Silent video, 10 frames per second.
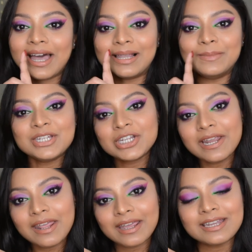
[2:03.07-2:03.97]
I'll be
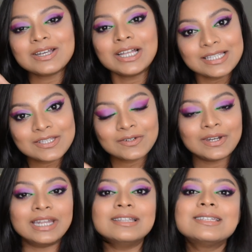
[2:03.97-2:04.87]
sharing it on
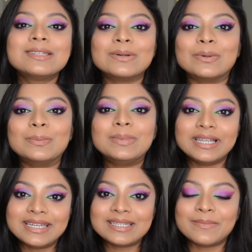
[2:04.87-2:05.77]
screen, so
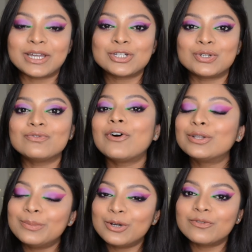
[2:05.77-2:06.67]
please make sure to
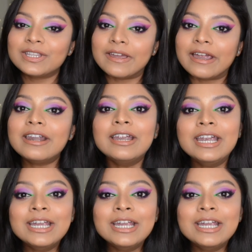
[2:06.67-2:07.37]
follow me over there